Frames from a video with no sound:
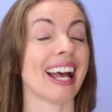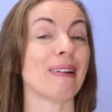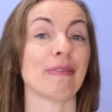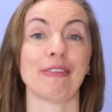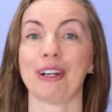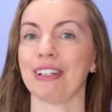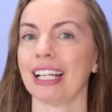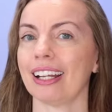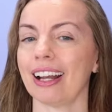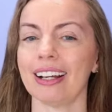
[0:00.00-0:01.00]
I'm
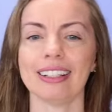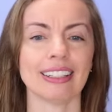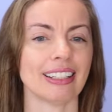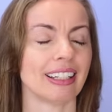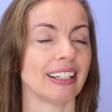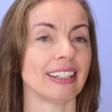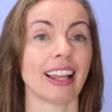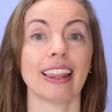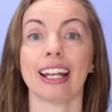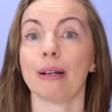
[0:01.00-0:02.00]
very kind,
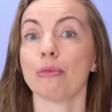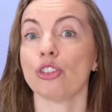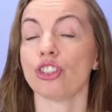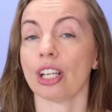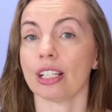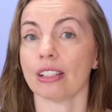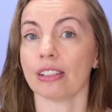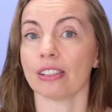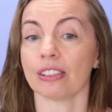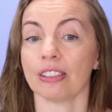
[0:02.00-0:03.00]
that I'm
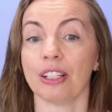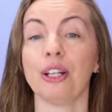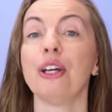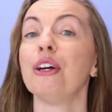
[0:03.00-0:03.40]
gentle.